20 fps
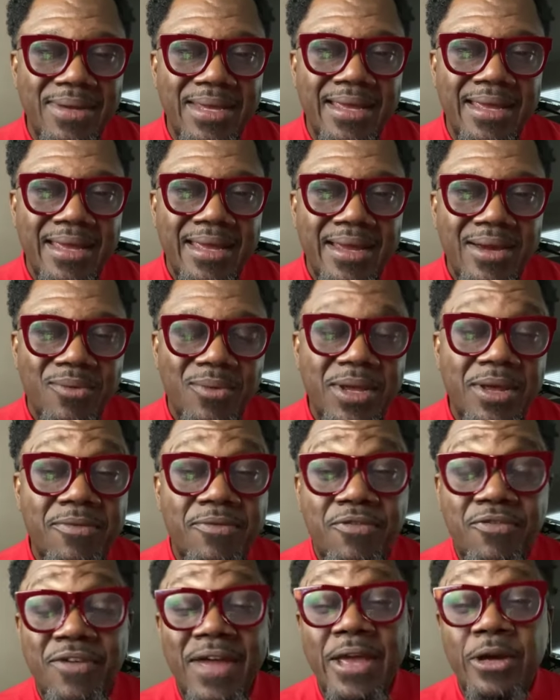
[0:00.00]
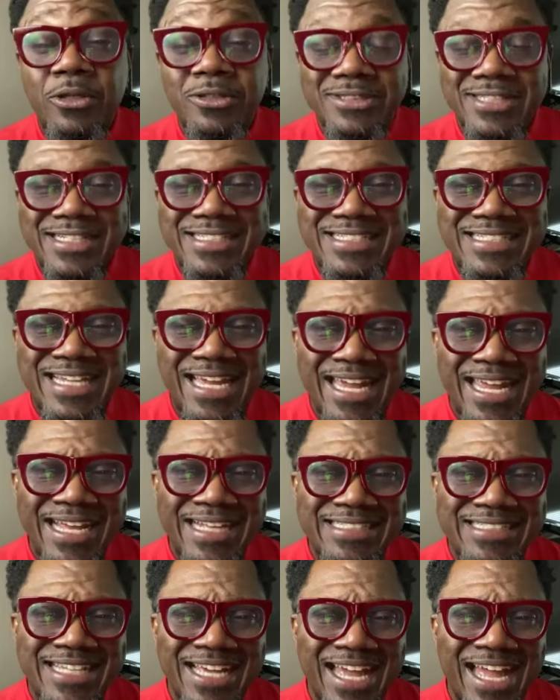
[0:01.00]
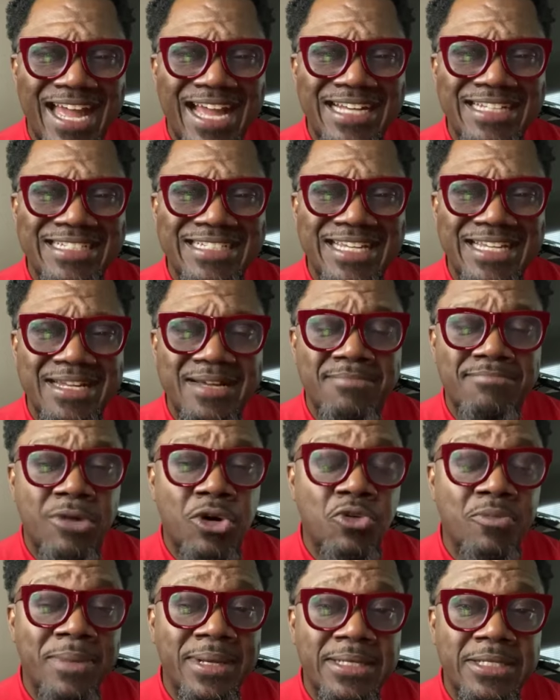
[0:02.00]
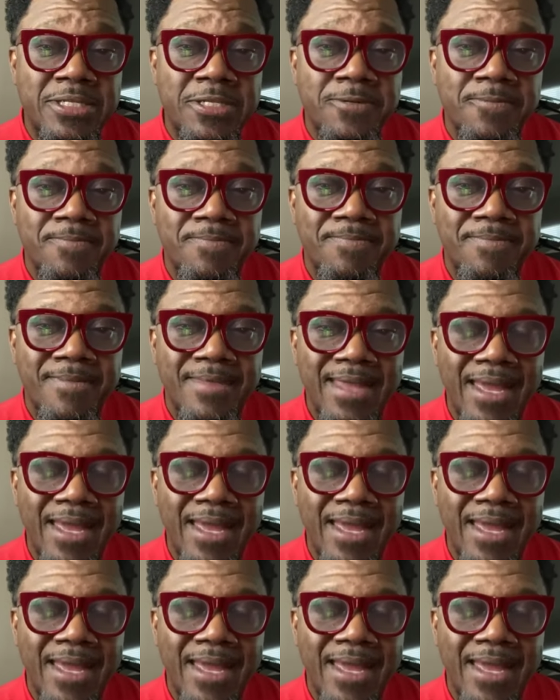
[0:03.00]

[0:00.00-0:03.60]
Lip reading: that we failed to take to exit moments.